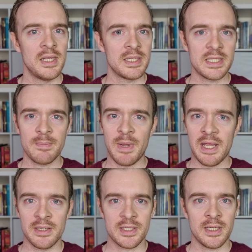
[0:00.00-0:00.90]

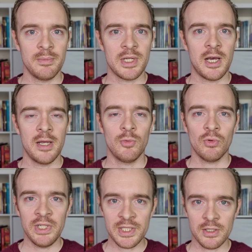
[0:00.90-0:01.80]
spend some time
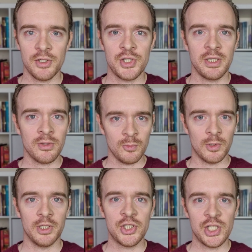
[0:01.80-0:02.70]
researching the
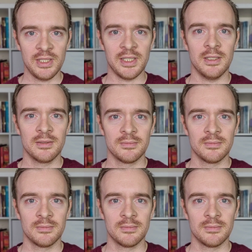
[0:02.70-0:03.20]
word chilly.